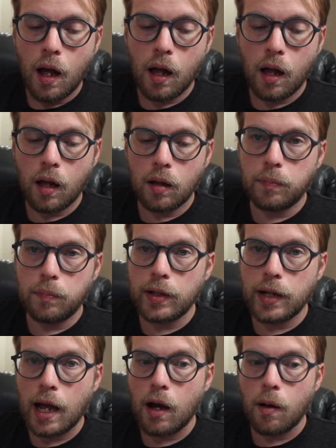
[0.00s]
But
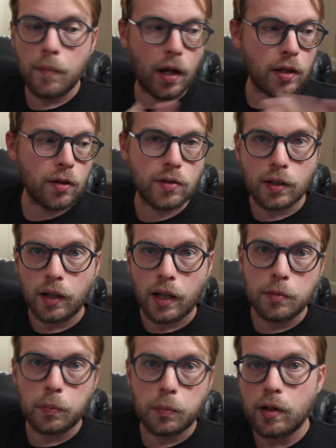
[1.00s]
now I'm not using the
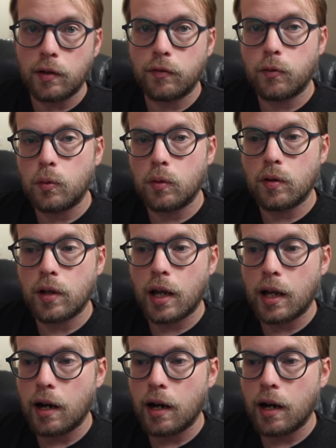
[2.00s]
label printer for that.